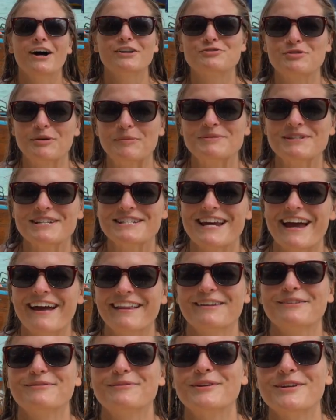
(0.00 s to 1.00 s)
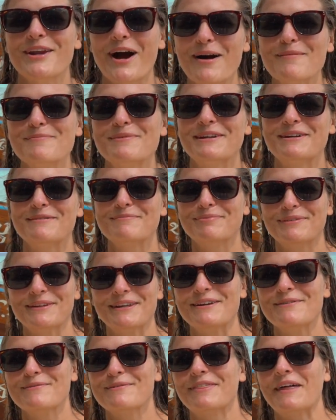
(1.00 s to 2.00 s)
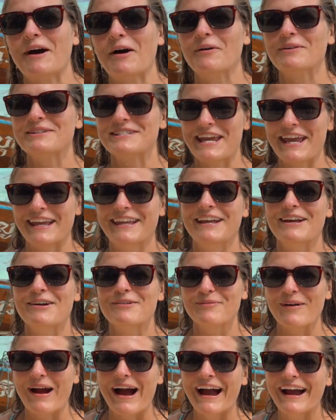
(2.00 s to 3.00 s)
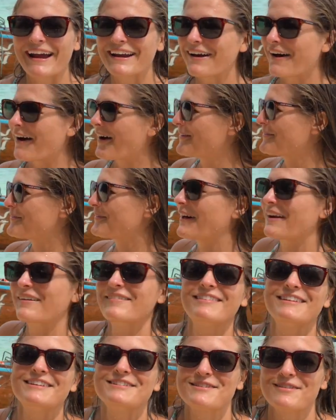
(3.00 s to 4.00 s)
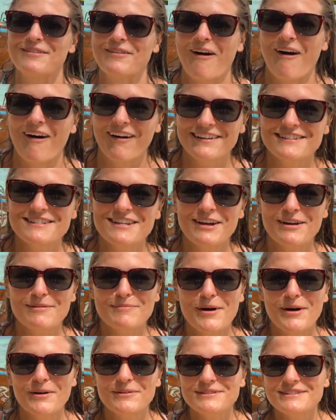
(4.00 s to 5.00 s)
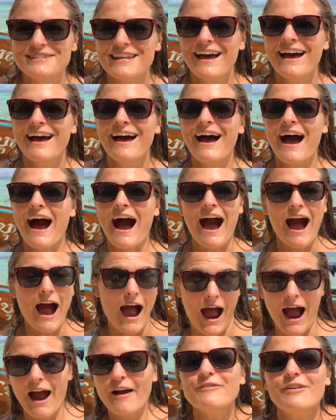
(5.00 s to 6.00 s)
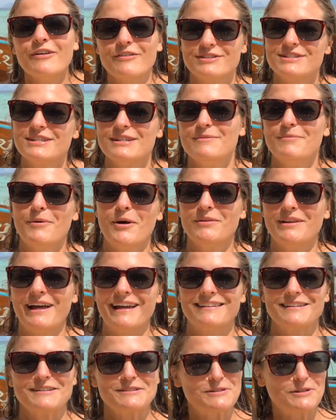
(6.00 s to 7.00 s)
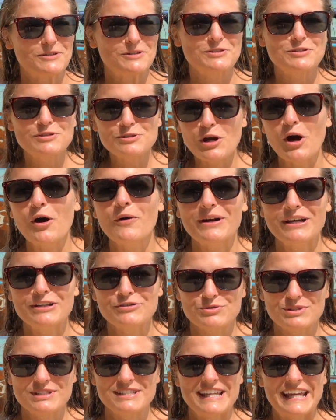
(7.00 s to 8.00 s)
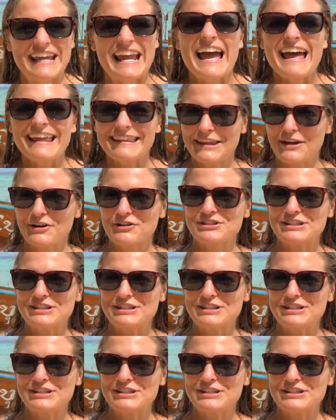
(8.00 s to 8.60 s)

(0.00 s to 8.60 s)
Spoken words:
A trip to Thailand would not be complete without taking a ride on one of these long-tail boats. I've never seen a boat like this. They're so interesting. Their